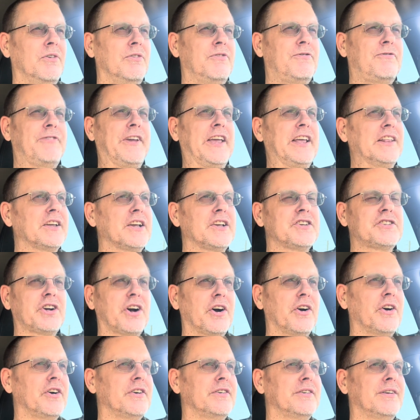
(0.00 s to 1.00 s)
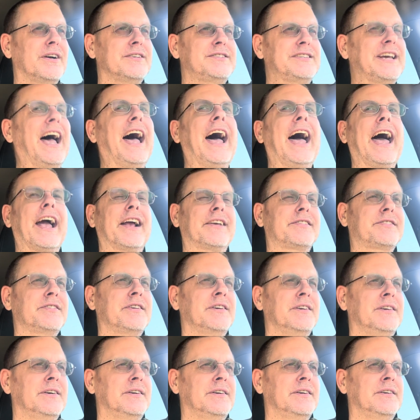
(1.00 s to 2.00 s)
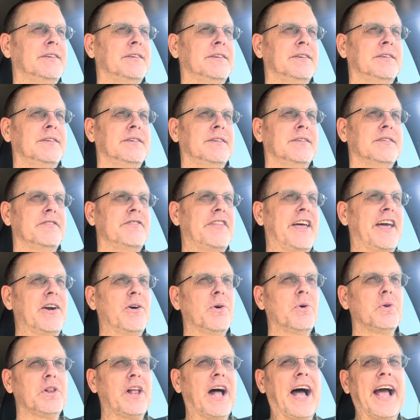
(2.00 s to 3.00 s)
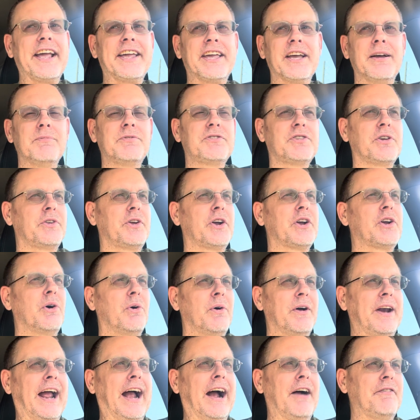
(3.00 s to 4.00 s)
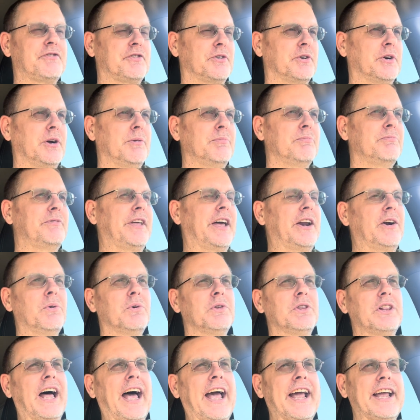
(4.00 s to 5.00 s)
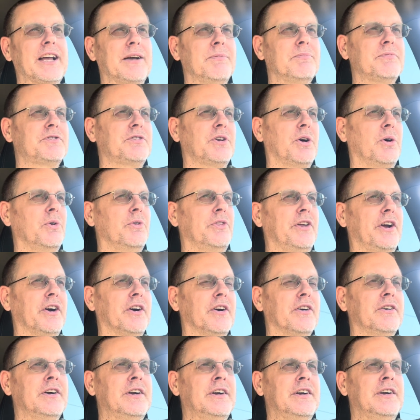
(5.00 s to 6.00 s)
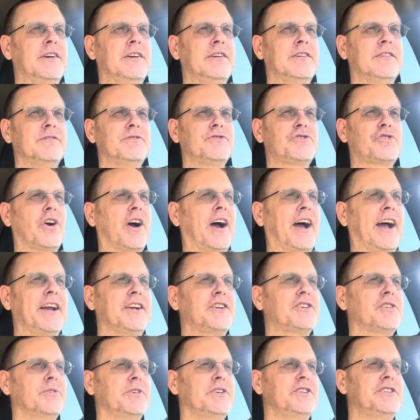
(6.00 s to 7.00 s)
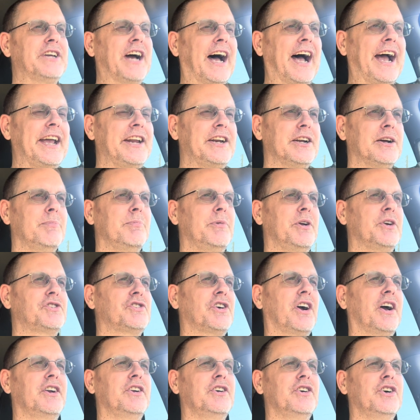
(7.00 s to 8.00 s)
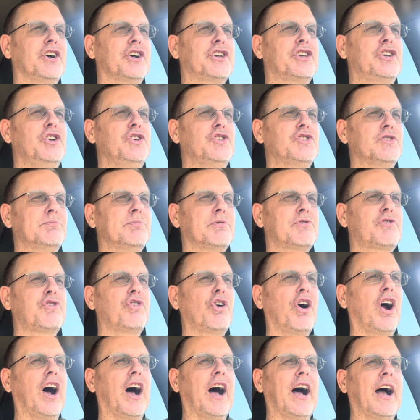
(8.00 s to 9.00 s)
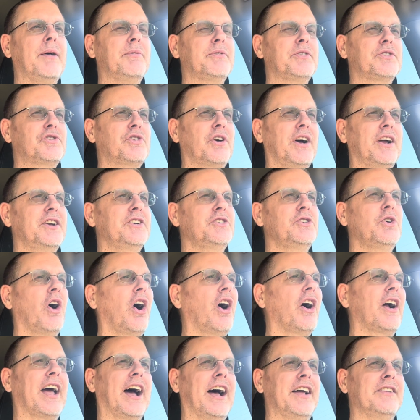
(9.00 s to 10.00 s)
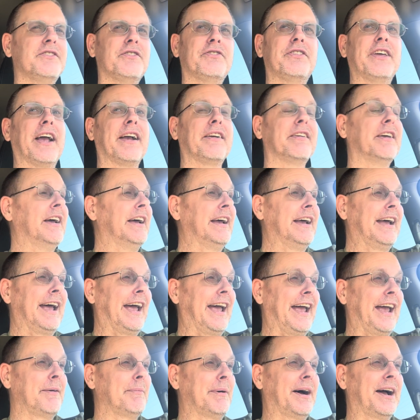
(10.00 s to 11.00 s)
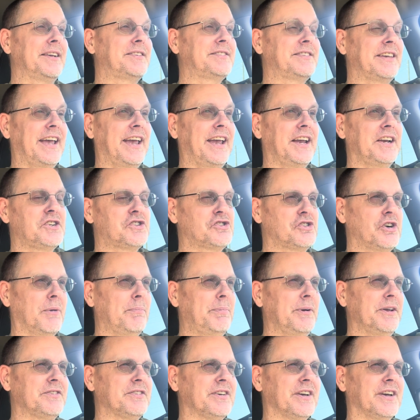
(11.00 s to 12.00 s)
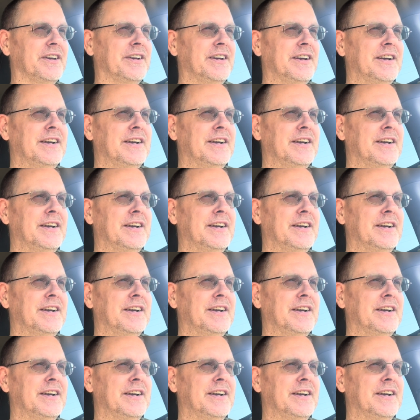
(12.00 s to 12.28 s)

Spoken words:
feelings hurt attacks. They don't like him, so they're going after him. They don't like him, so they're trying to indict him. They're trying to accuse him of crimes. They're trying to do all kinds of things. Am I saying Trump is a